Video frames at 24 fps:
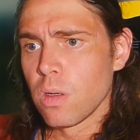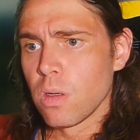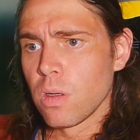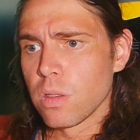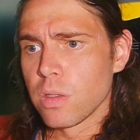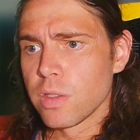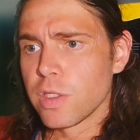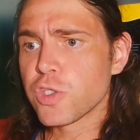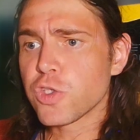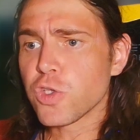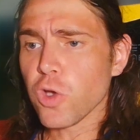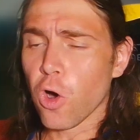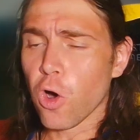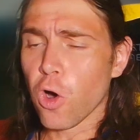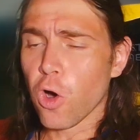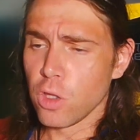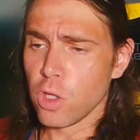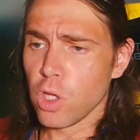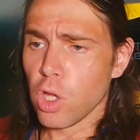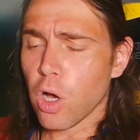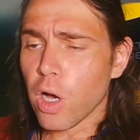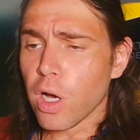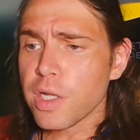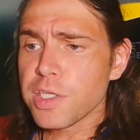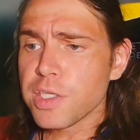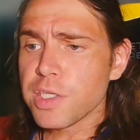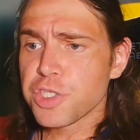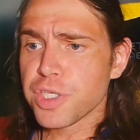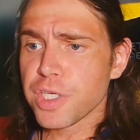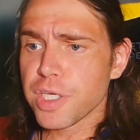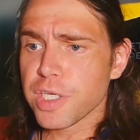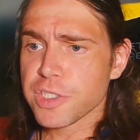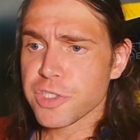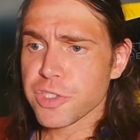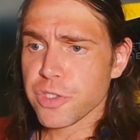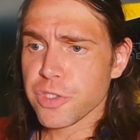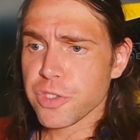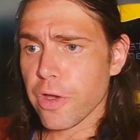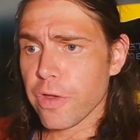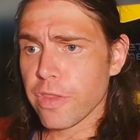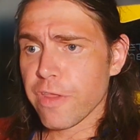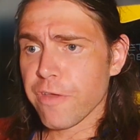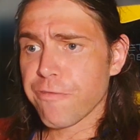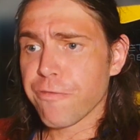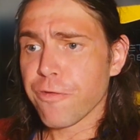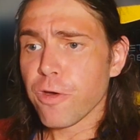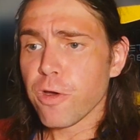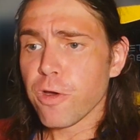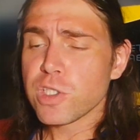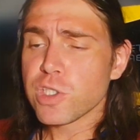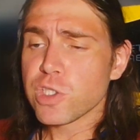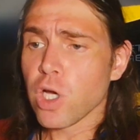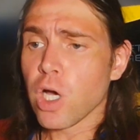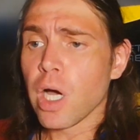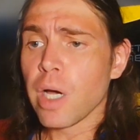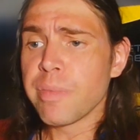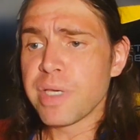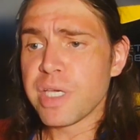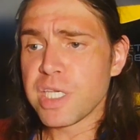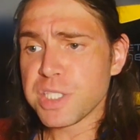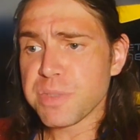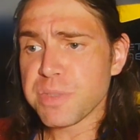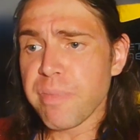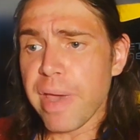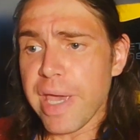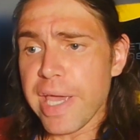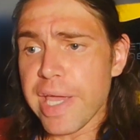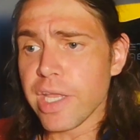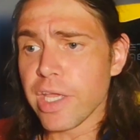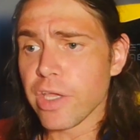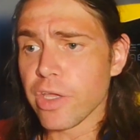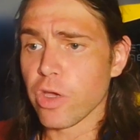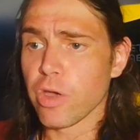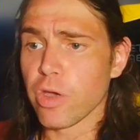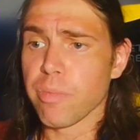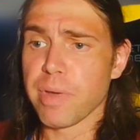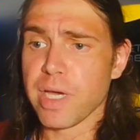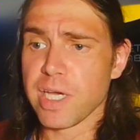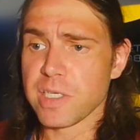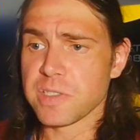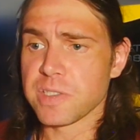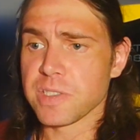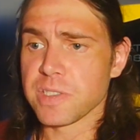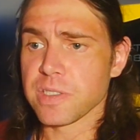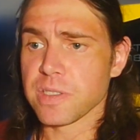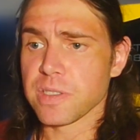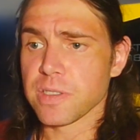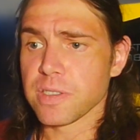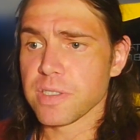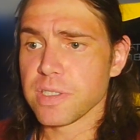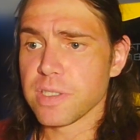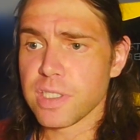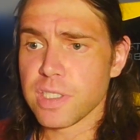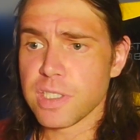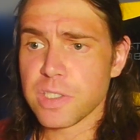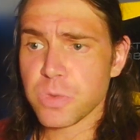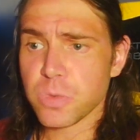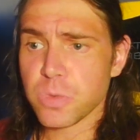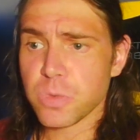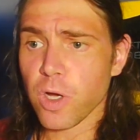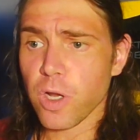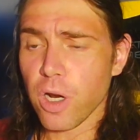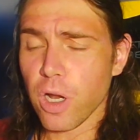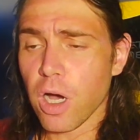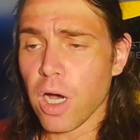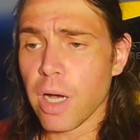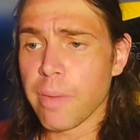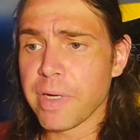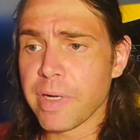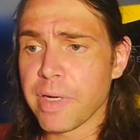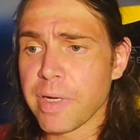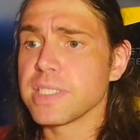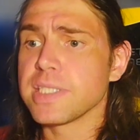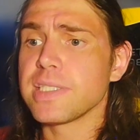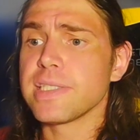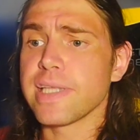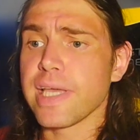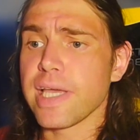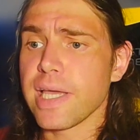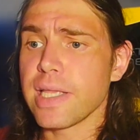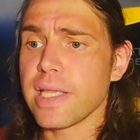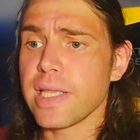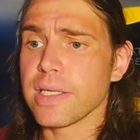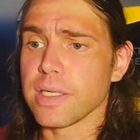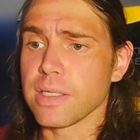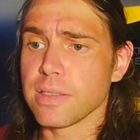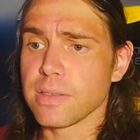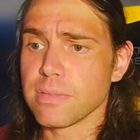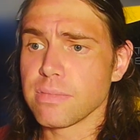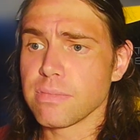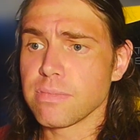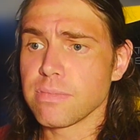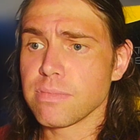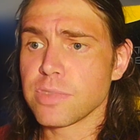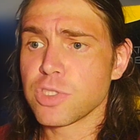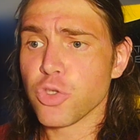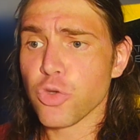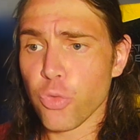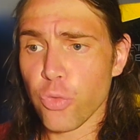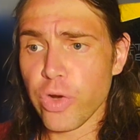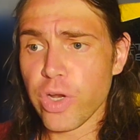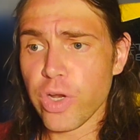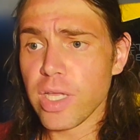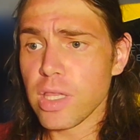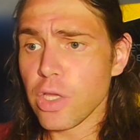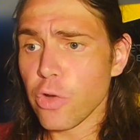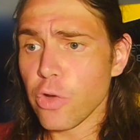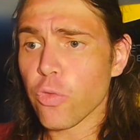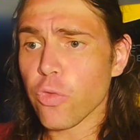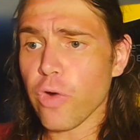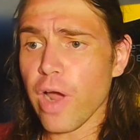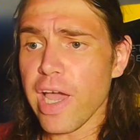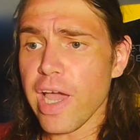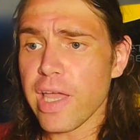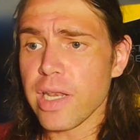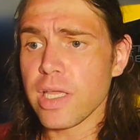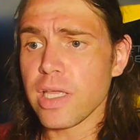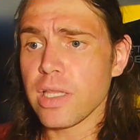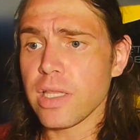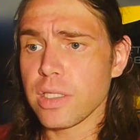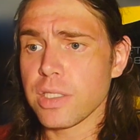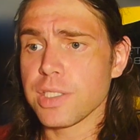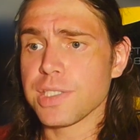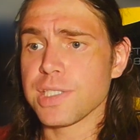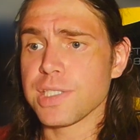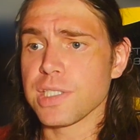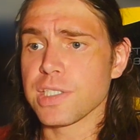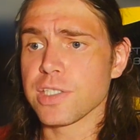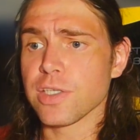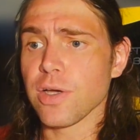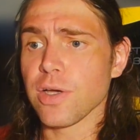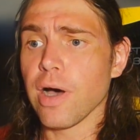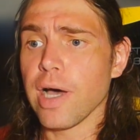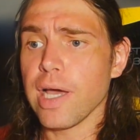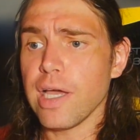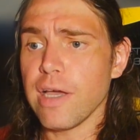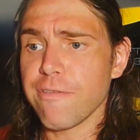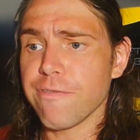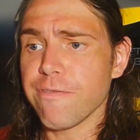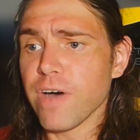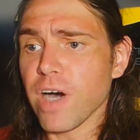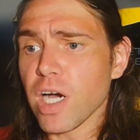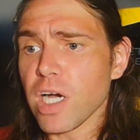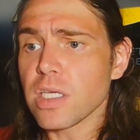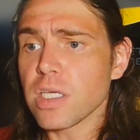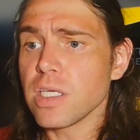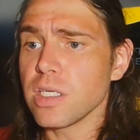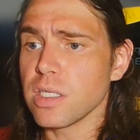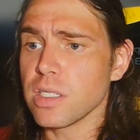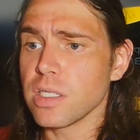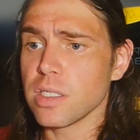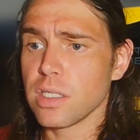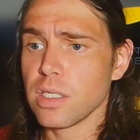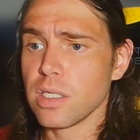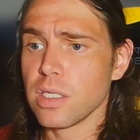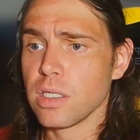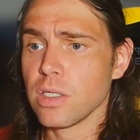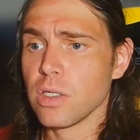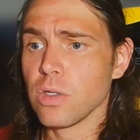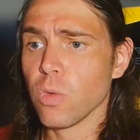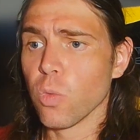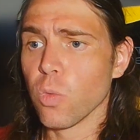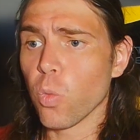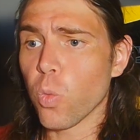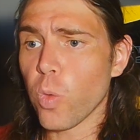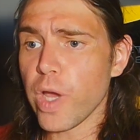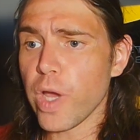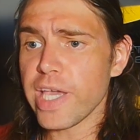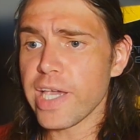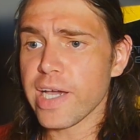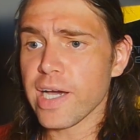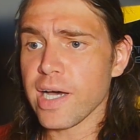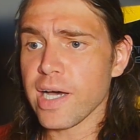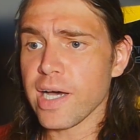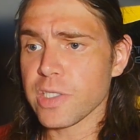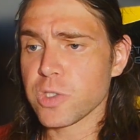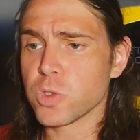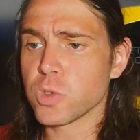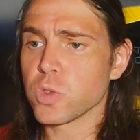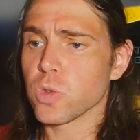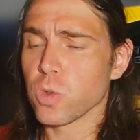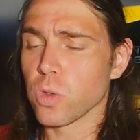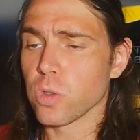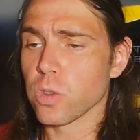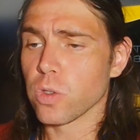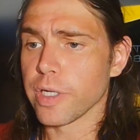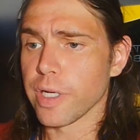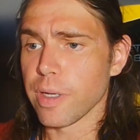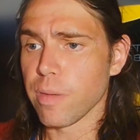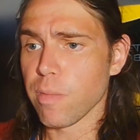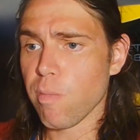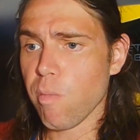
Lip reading: This online chick, so the first time he's meeting her basically, is what I'm understanding. To really rein in this entire fucking weak ass story.